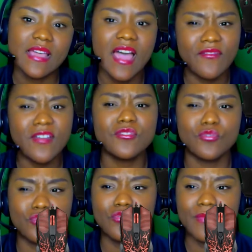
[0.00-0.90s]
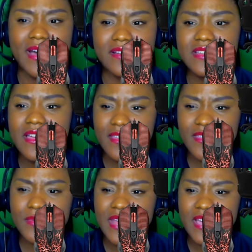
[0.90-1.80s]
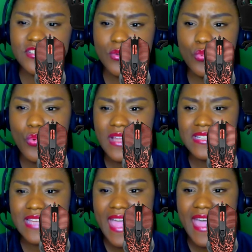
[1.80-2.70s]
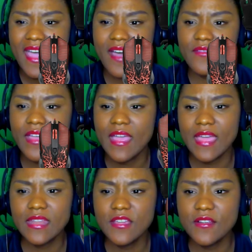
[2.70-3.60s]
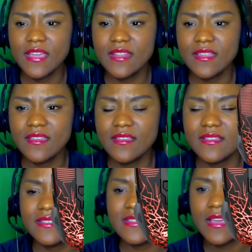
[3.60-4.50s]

I found a cool mouse that they would actually want to have. And here it is.